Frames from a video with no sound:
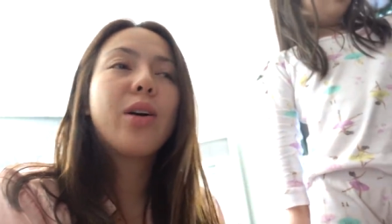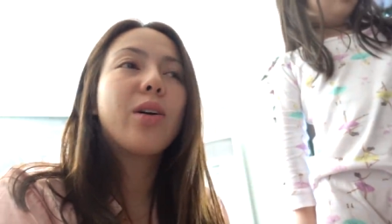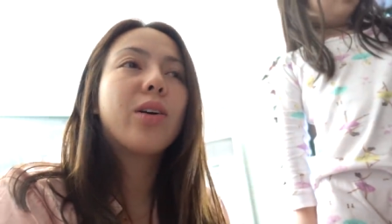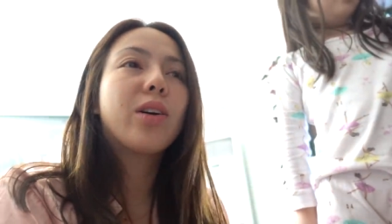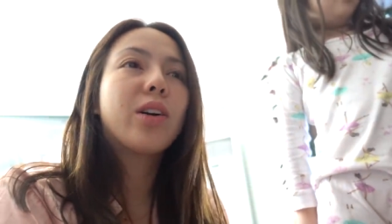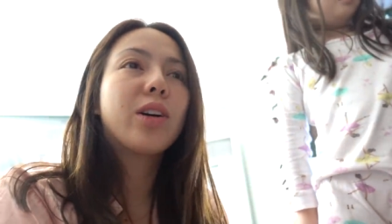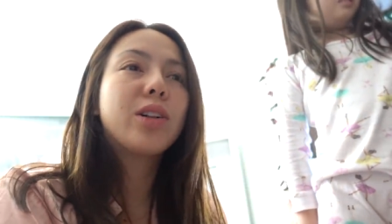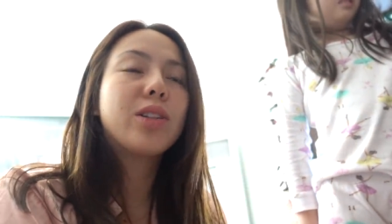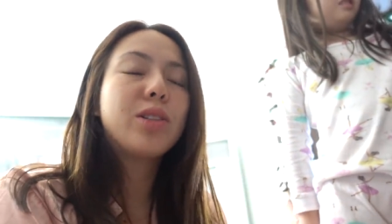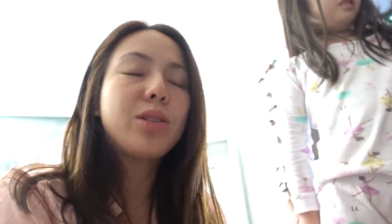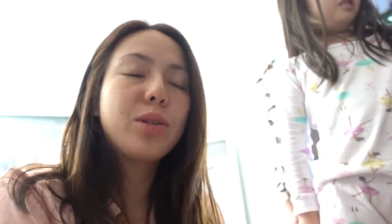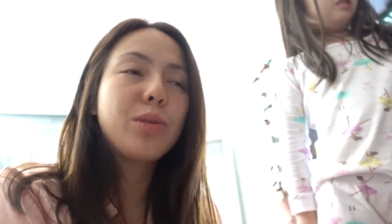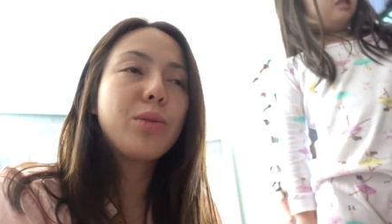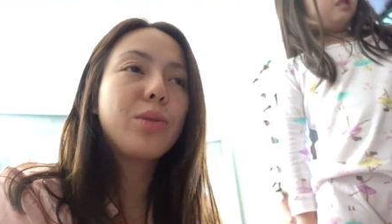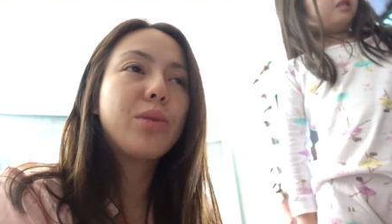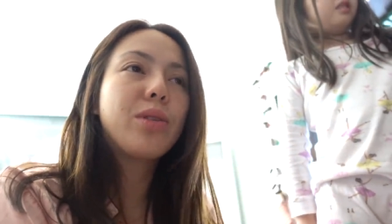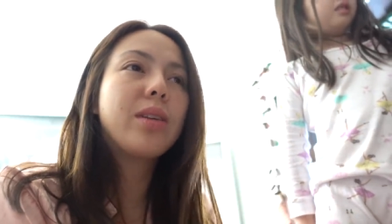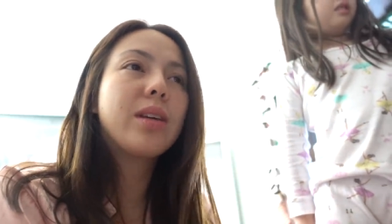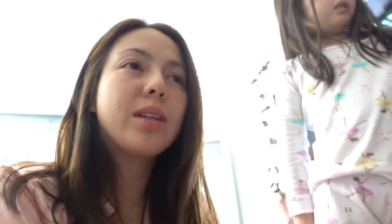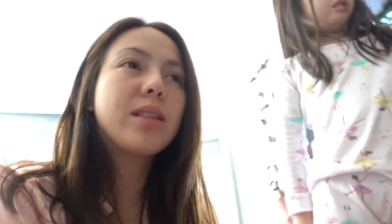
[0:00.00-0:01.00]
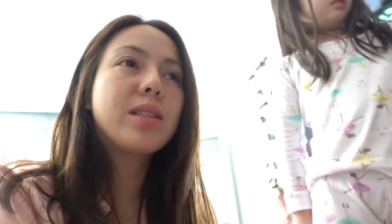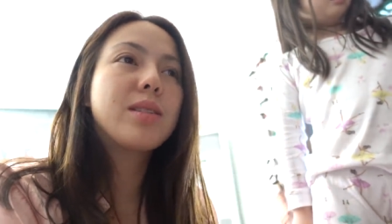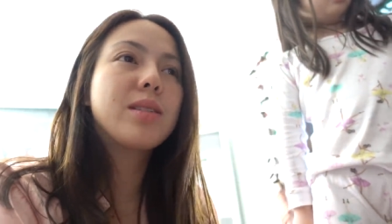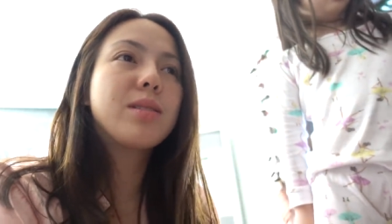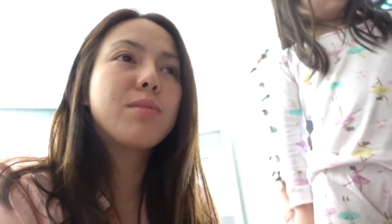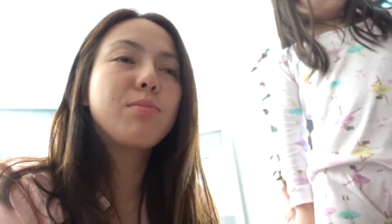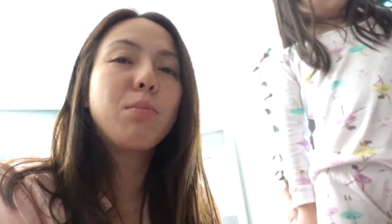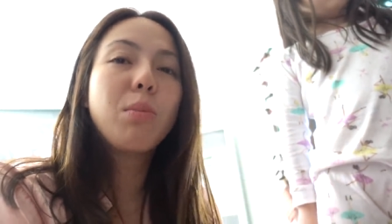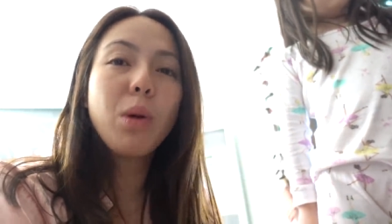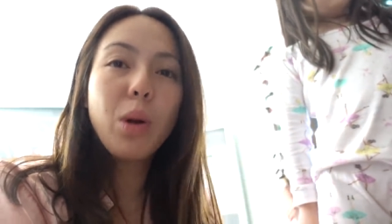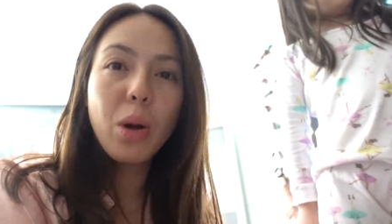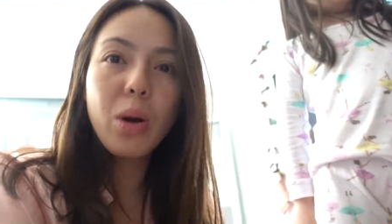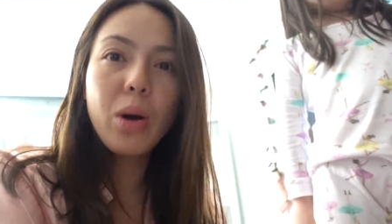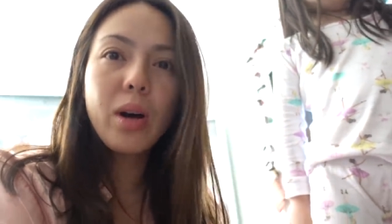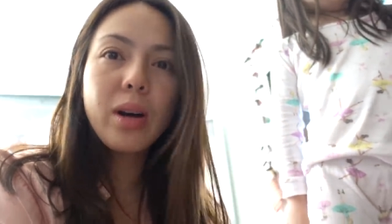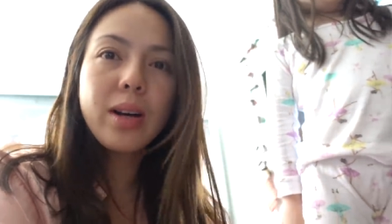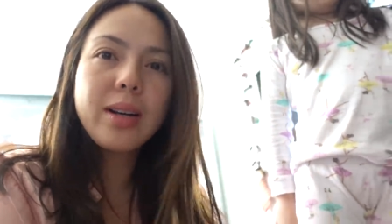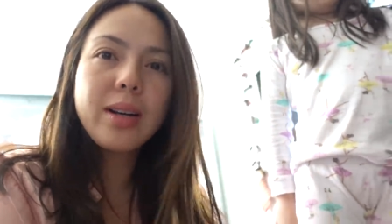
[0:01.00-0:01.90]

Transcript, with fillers: or her tooth that's bulok.